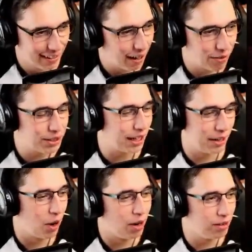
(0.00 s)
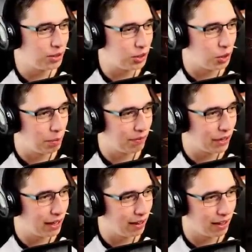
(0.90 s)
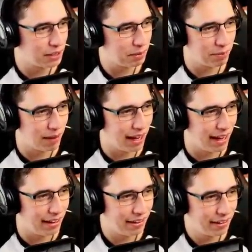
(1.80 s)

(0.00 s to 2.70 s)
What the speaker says: Obviously, I know I'm stupid for getting lost, but man.